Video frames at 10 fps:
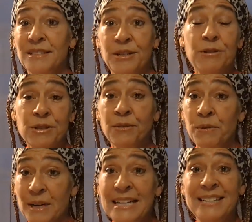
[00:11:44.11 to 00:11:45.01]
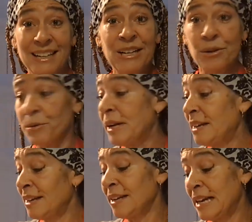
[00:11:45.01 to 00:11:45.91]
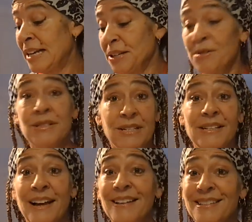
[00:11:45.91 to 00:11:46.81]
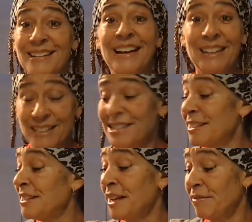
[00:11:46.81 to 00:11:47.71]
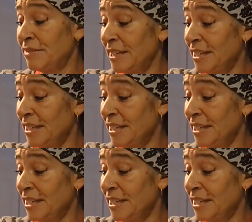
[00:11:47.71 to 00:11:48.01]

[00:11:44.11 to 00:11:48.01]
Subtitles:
Use the rind and grate it and use the zest, and it's lovely.